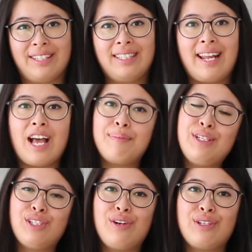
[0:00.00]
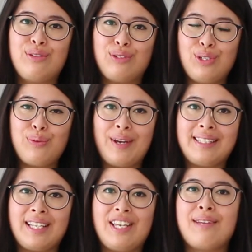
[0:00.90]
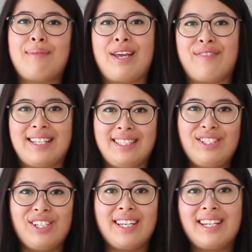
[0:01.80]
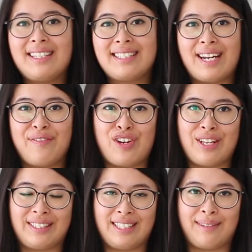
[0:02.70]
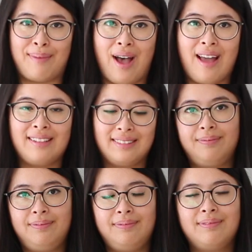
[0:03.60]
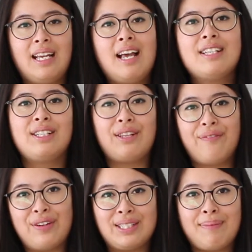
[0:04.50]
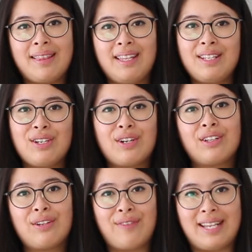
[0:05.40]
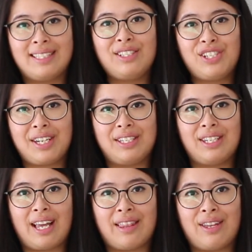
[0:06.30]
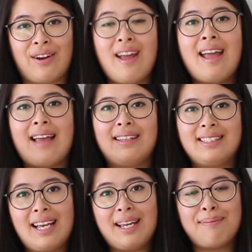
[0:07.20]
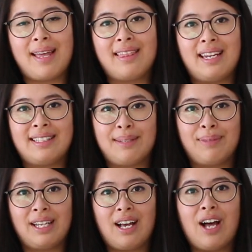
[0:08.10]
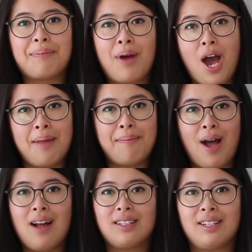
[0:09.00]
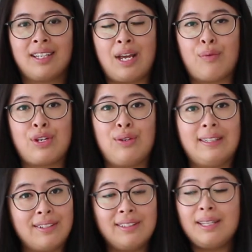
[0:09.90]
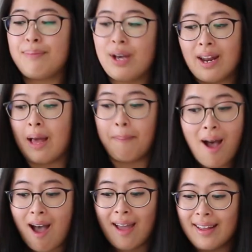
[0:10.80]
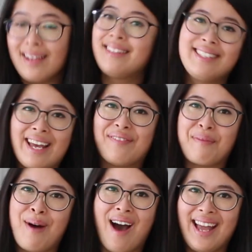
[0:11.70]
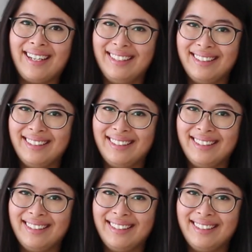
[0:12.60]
Today I'll be showing you 2 ways that you can make rice and chicken inside of your Instant Pot. So the first method, you cook the rice and chicken together, and the second method is something called pot and pot cooking, where you literally put a pot inside of a pot.